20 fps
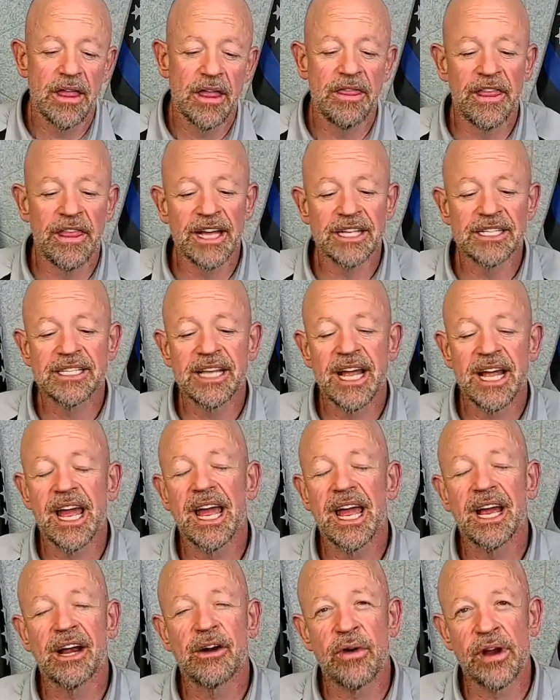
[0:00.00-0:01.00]
This
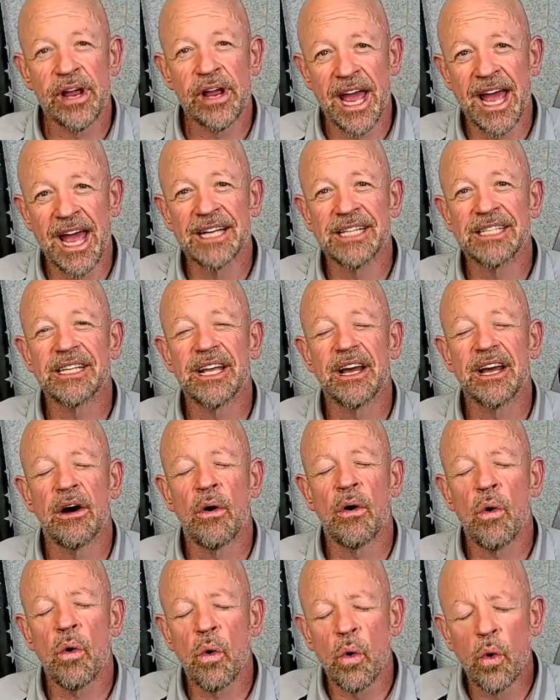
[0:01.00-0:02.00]
creates
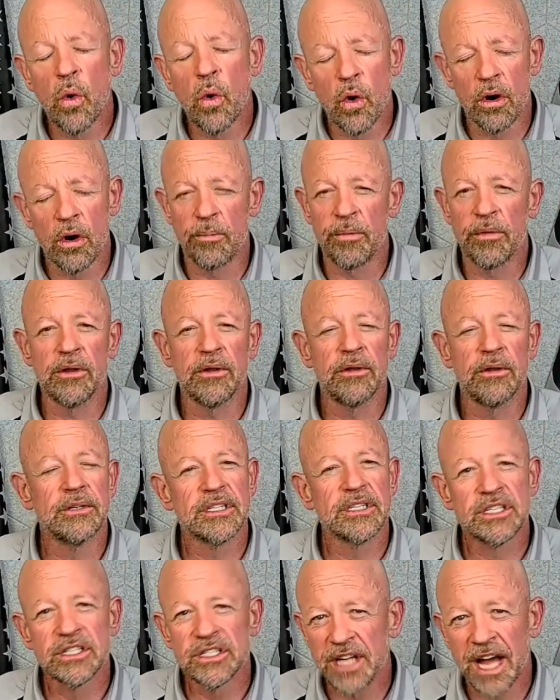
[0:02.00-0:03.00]
a horrible
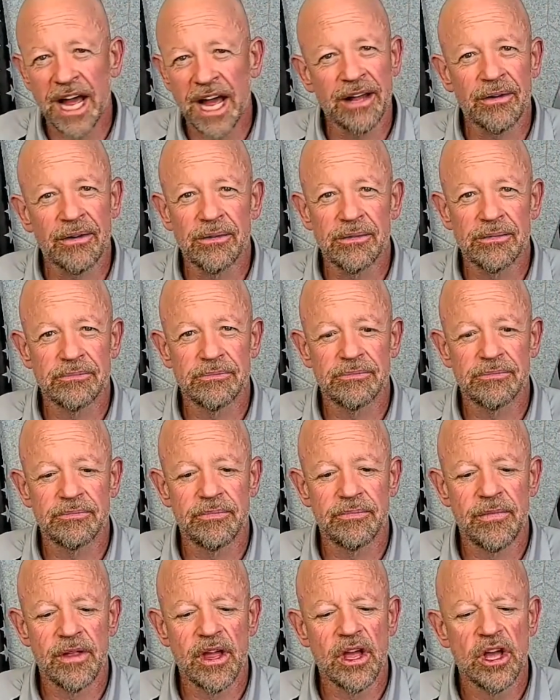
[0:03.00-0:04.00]
cycle.
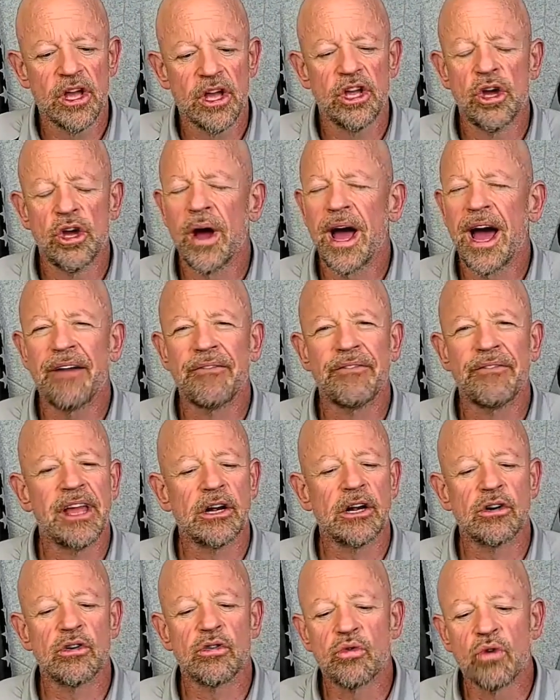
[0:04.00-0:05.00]
You have the
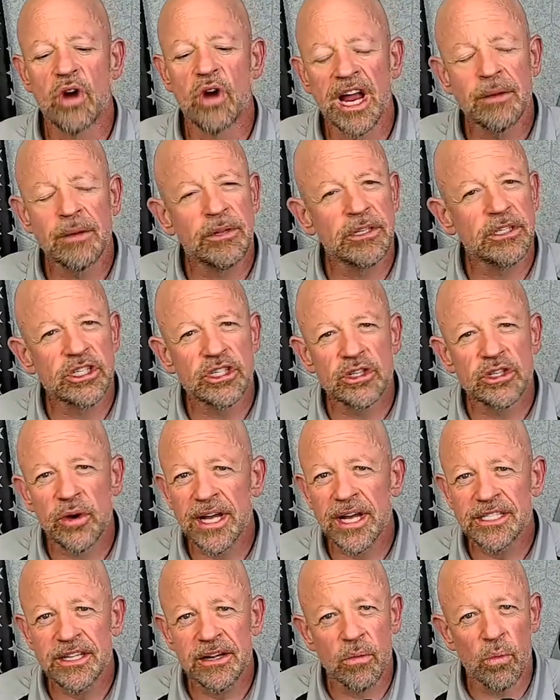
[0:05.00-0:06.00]
incredible
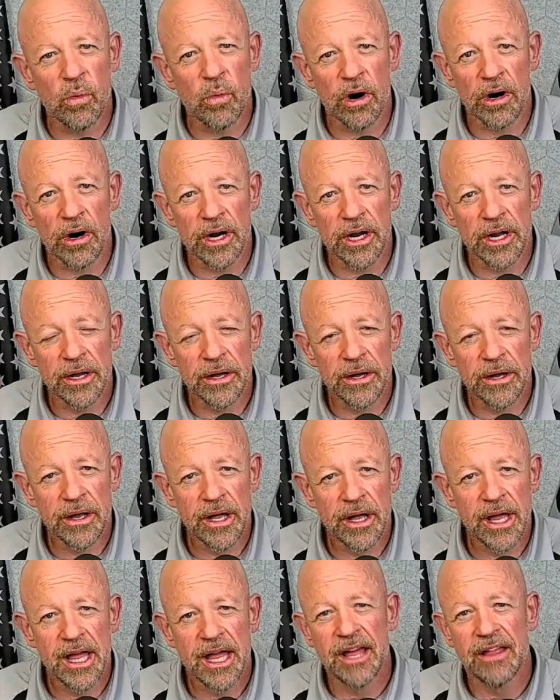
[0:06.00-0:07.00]
stress at work
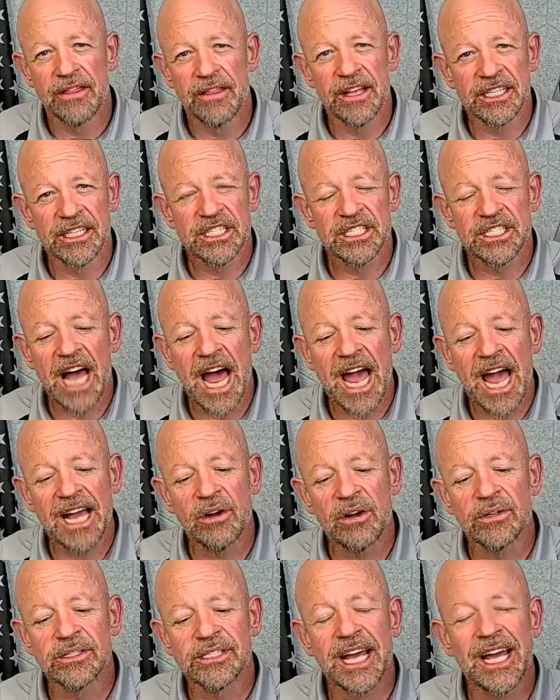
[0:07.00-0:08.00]
that
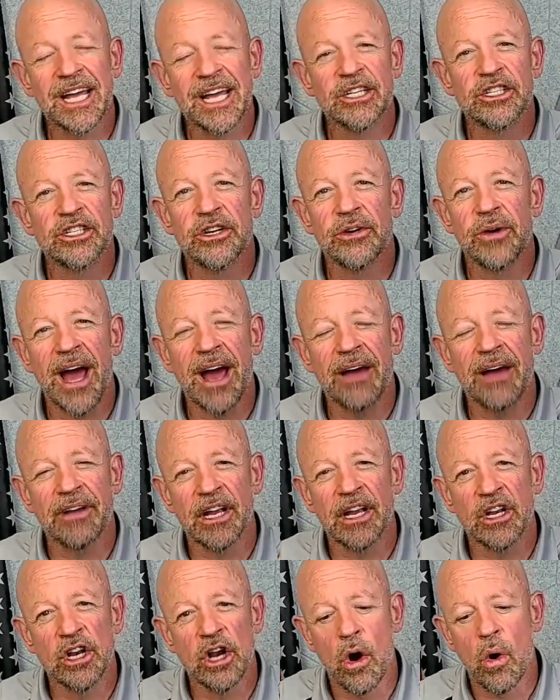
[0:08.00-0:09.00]
cycles into
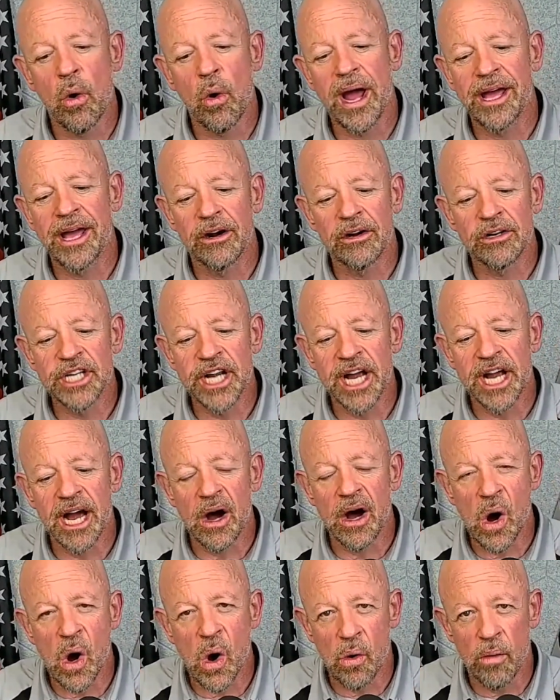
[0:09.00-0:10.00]
having no energy at
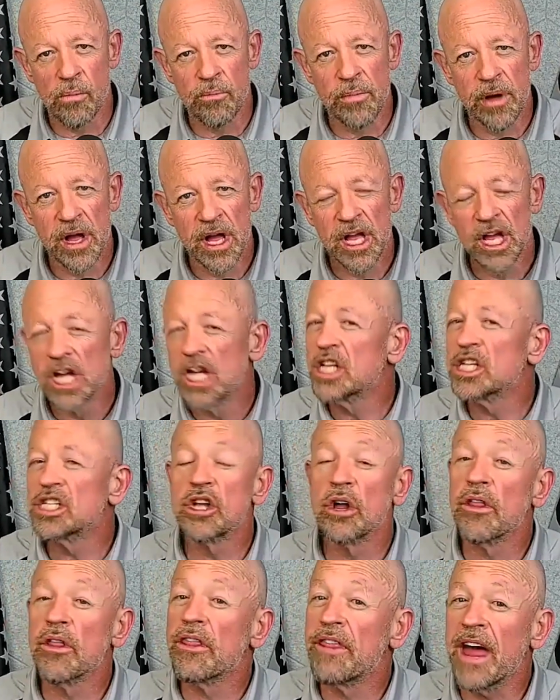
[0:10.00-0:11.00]
home.
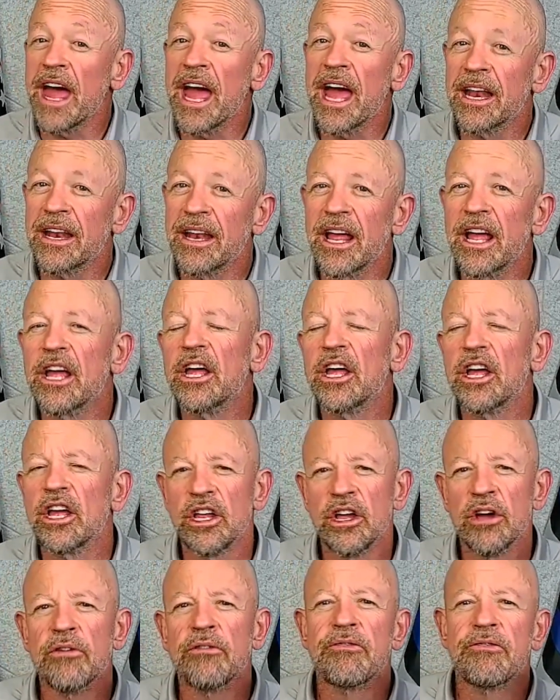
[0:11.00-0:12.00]
So then
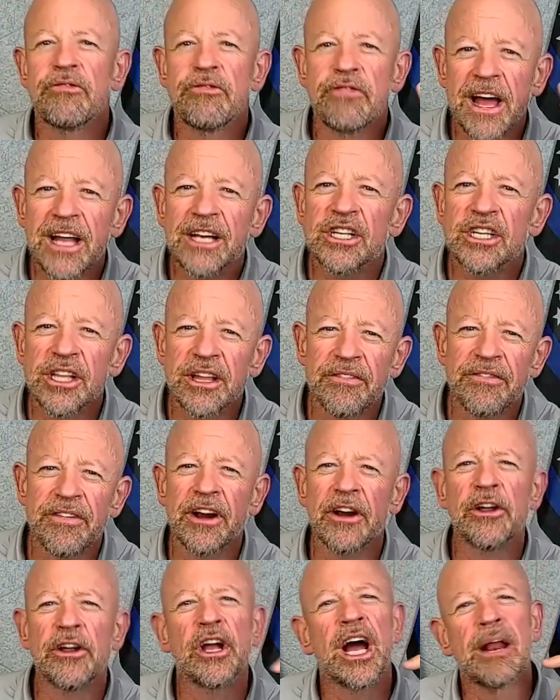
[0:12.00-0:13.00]
you eventually
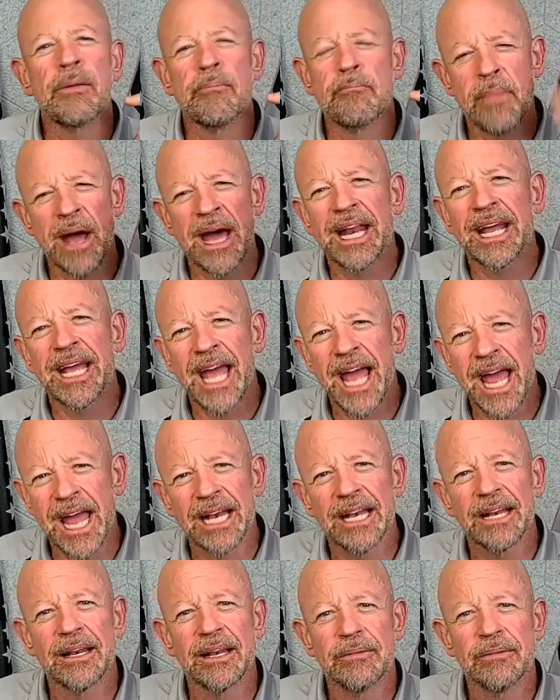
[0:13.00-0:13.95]
figure you got to medicate.